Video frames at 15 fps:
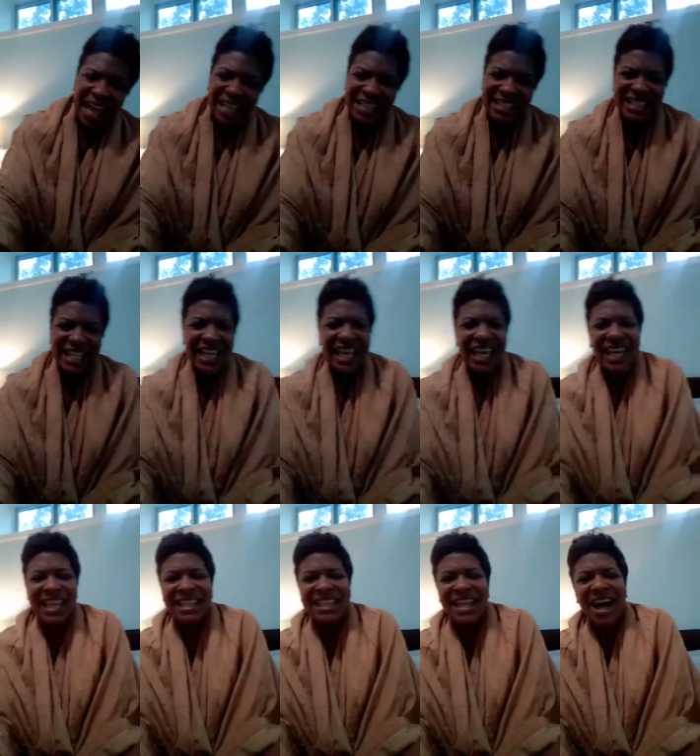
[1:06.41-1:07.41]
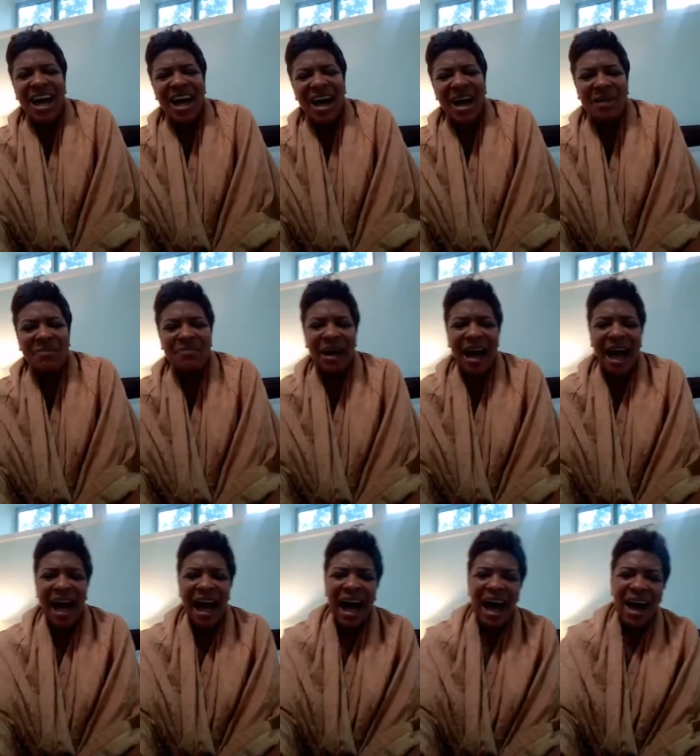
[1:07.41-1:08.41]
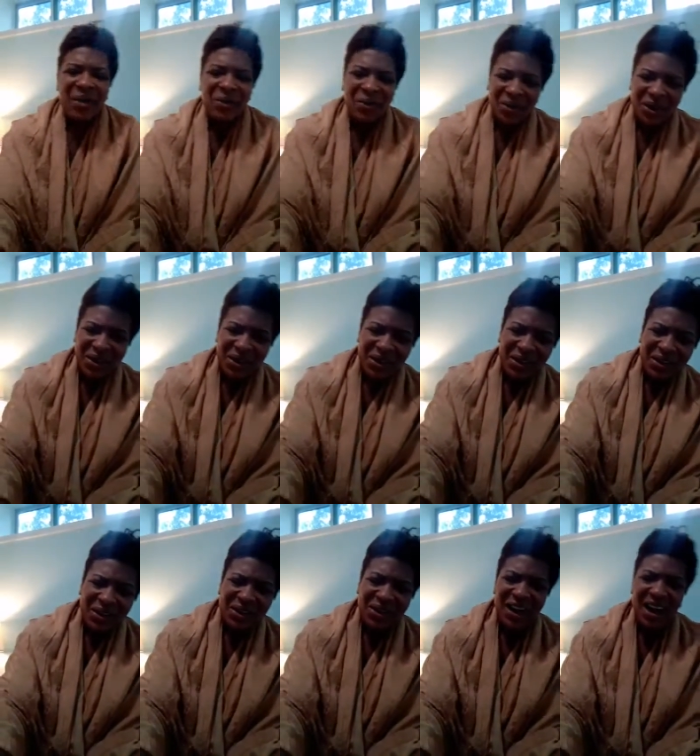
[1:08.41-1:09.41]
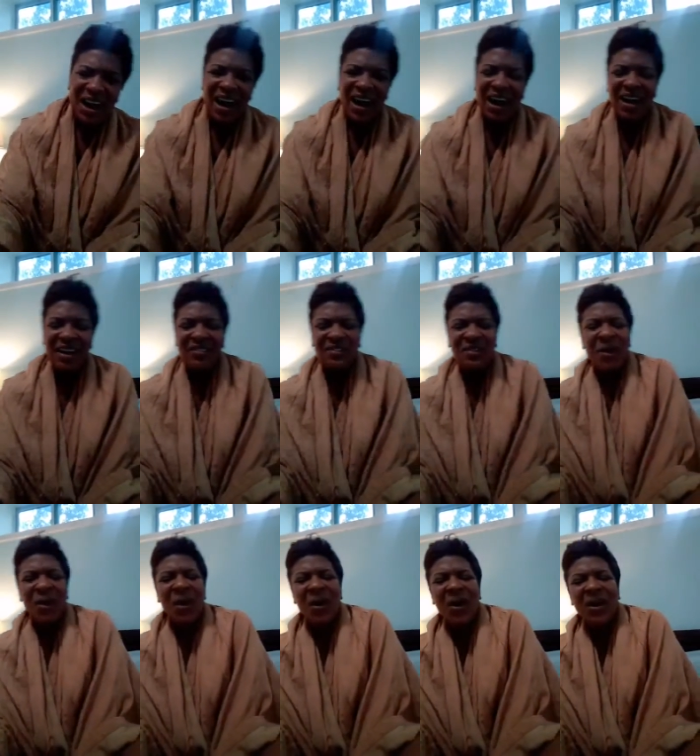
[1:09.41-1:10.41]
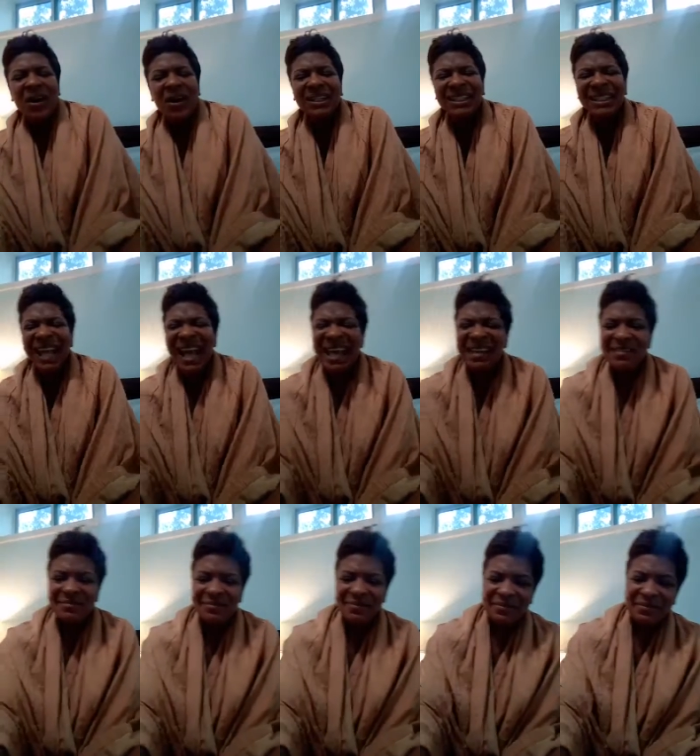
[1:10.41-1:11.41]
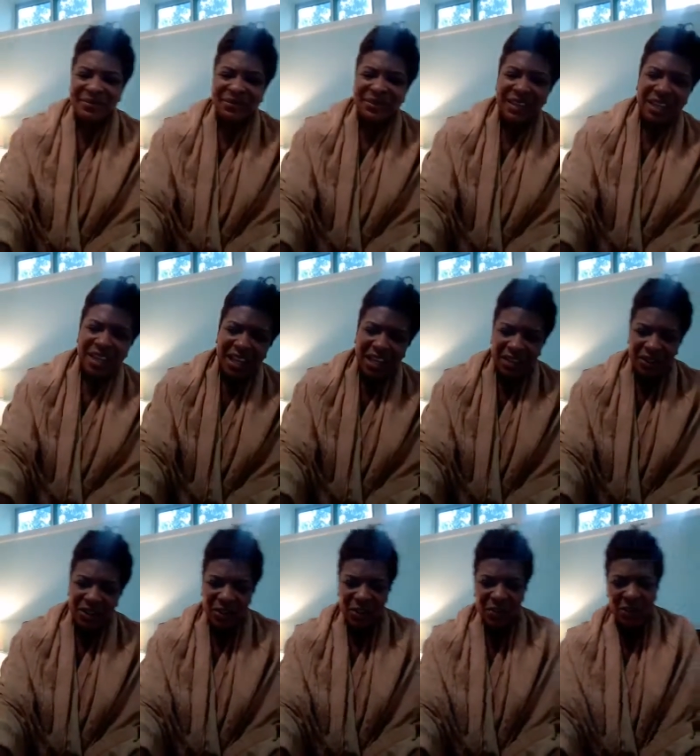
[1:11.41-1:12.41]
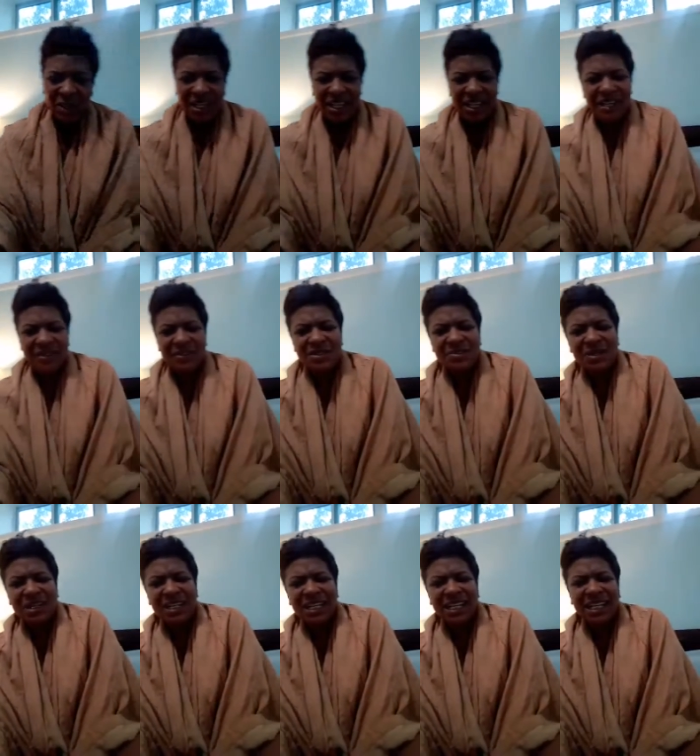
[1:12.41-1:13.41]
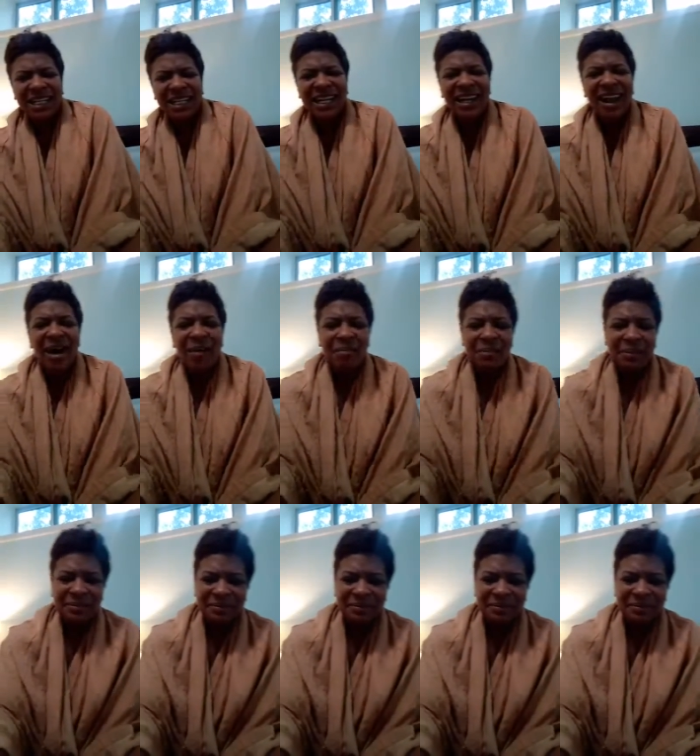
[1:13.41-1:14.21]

and in the power of your name, you lift me up.